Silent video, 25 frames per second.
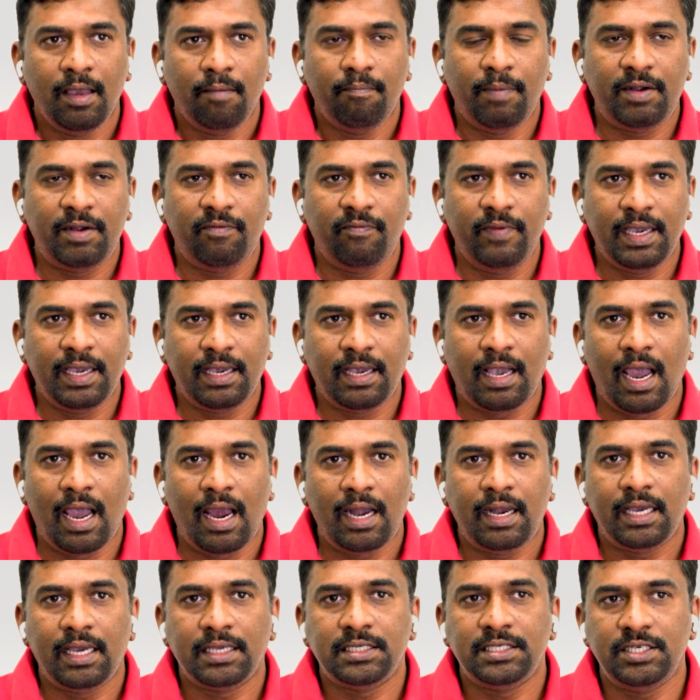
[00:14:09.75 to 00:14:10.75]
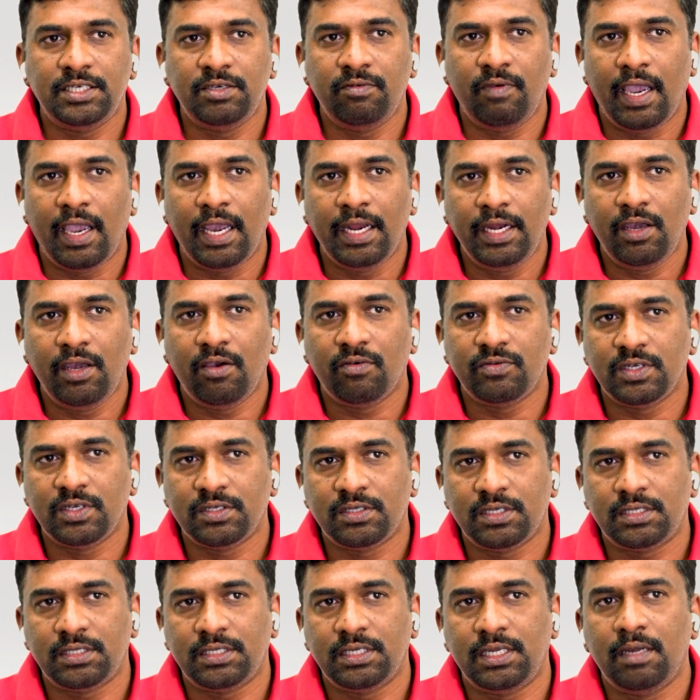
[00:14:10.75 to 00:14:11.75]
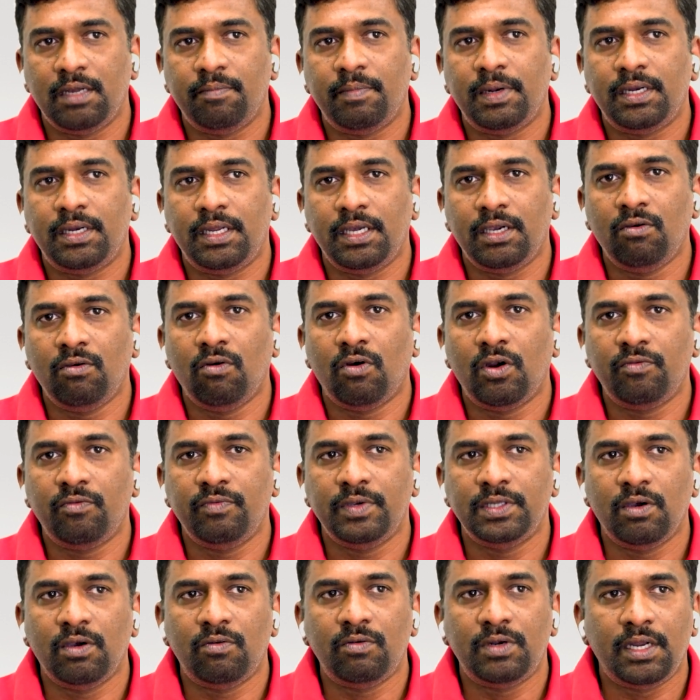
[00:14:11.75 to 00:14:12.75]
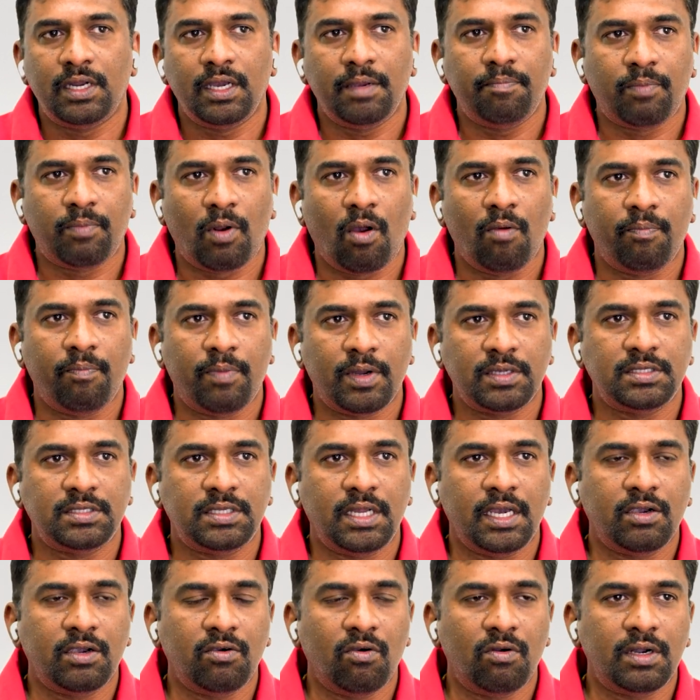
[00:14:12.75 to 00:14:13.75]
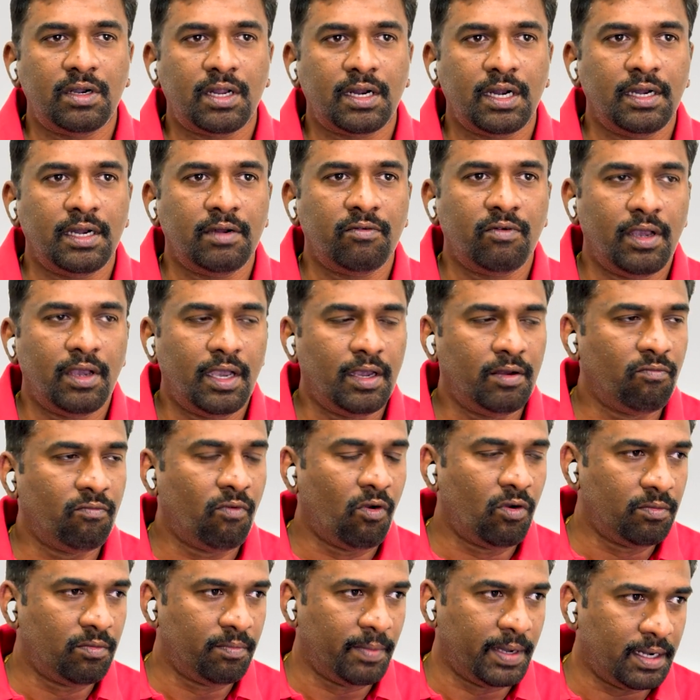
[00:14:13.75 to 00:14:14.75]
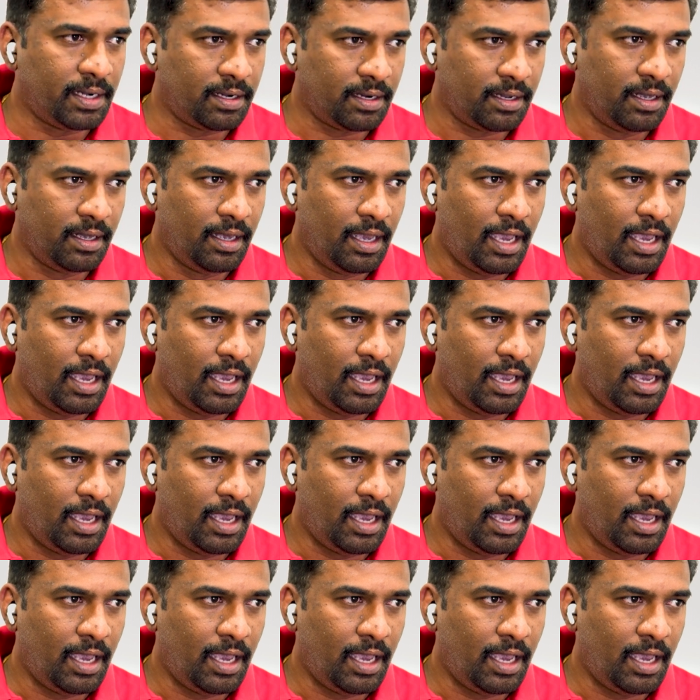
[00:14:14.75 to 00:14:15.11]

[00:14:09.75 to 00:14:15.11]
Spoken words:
But we can't achieve any of the sustainability goal without a proper stakeholder involvement.